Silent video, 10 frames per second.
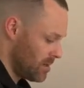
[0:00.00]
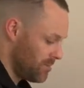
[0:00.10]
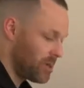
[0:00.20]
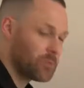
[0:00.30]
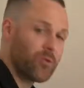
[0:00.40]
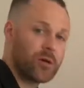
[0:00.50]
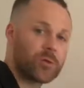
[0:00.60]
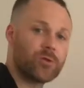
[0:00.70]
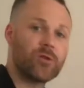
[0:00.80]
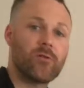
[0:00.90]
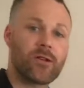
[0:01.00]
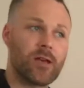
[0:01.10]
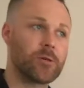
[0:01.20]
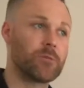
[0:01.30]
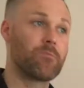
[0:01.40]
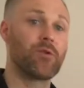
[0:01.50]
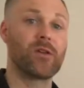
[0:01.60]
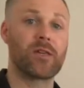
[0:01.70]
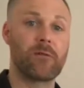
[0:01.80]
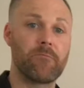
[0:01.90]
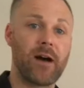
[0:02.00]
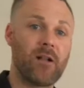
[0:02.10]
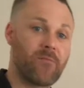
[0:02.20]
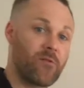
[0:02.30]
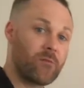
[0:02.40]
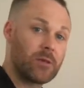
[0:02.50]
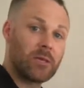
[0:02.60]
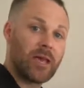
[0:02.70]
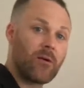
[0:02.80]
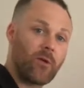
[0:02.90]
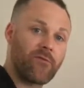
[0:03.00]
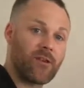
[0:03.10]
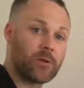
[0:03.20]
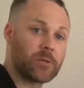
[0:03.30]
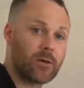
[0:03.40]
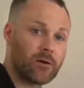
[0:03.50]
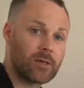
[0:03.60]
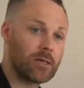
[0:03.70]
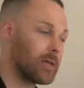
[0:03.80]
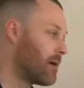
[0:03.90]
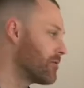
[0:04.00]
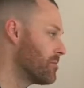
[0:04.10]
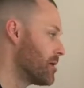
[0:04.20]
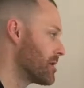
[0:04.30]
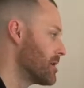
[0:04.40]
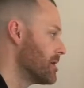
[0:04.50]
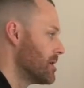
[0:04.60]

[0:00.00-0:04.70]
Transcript: Perspiration, urination, breathing and bowel movements is how we flush toxins out of the body.